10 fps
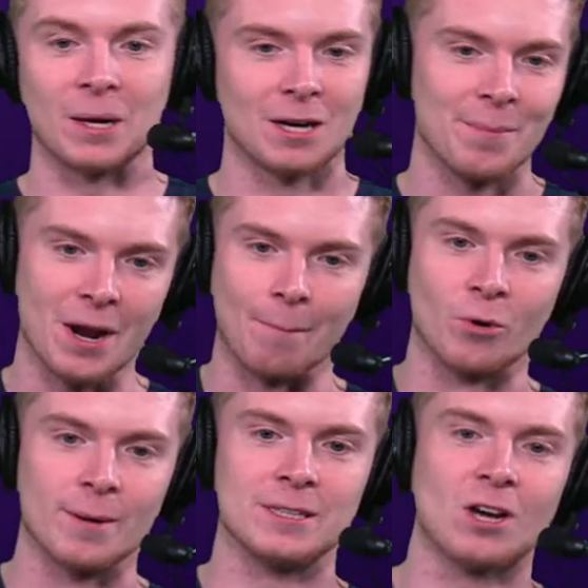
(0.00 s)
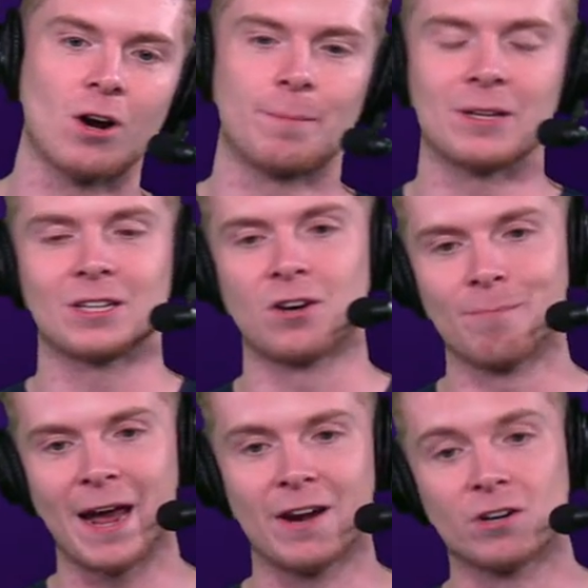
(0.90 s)
But coming up, we're going to be talking about the
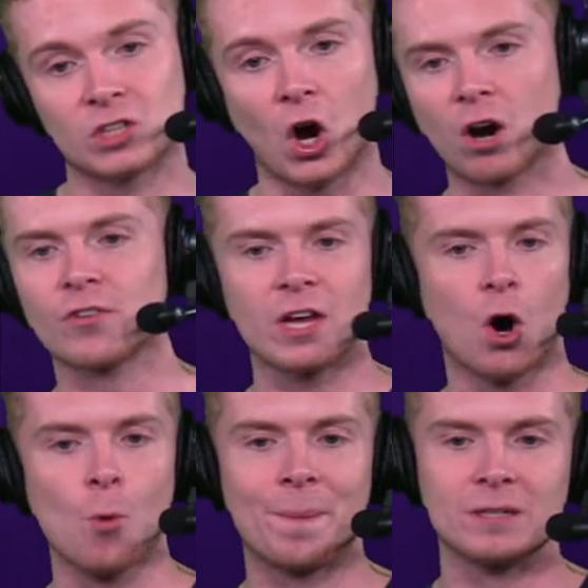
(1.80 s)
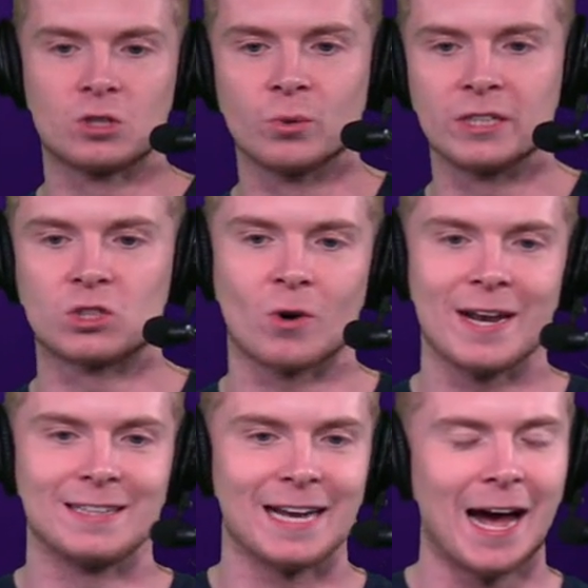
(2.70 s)
commanders. Are they open to a
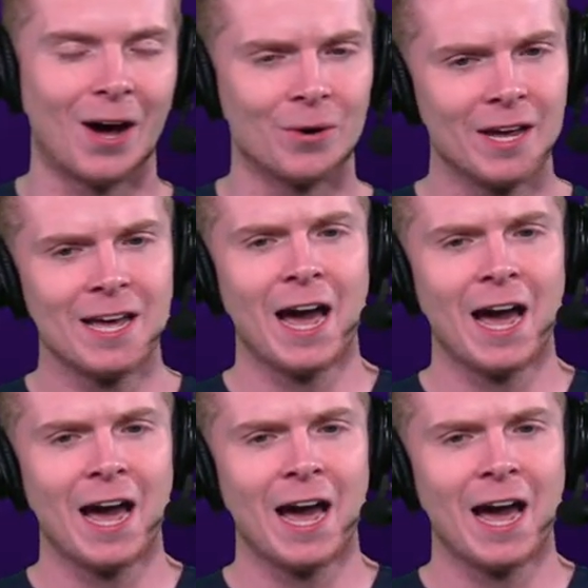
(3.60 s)
trade down?